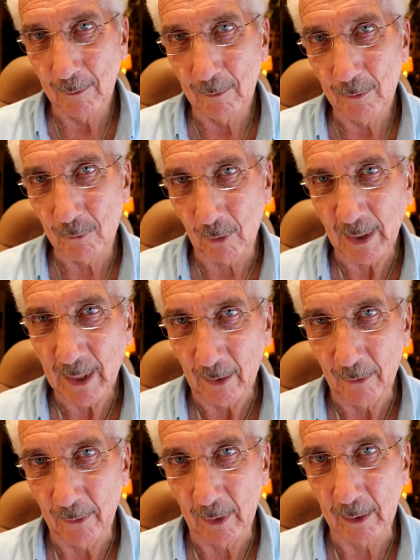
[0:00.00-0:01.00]

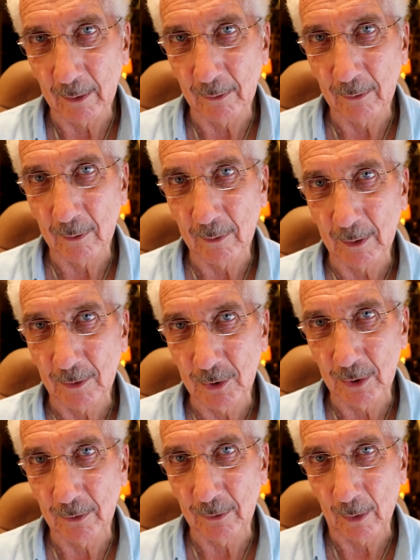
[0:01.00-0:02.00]
striking thing is that
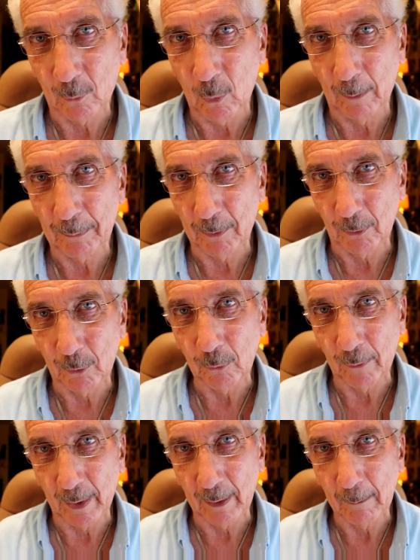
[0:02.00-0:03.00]
she's equipped to
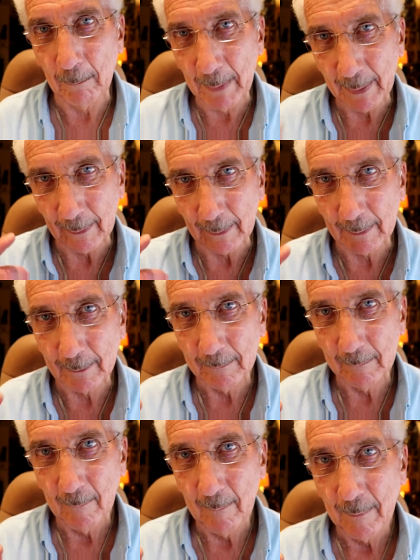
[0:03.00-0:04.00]
do that mentally,
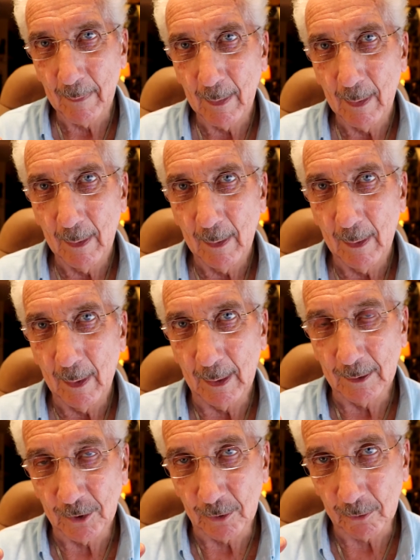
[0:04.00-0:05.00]

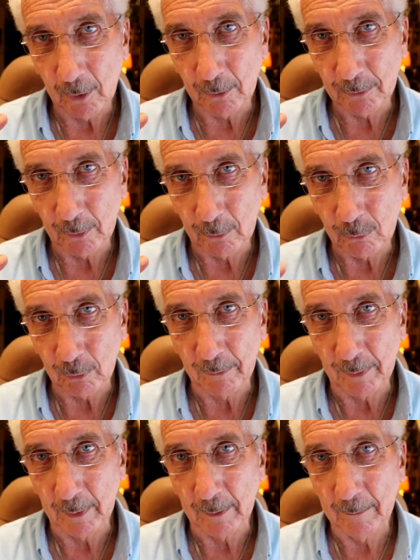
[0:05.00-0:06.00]
and she's also
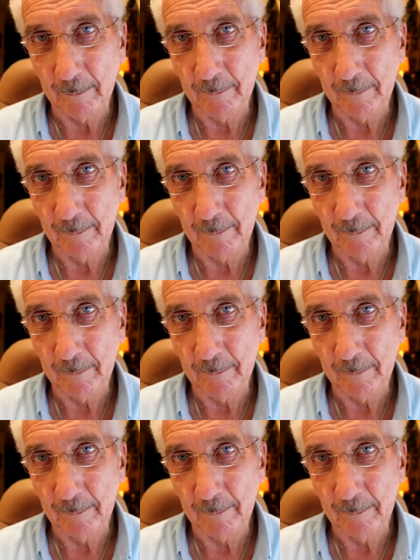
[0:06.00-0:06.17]
driven.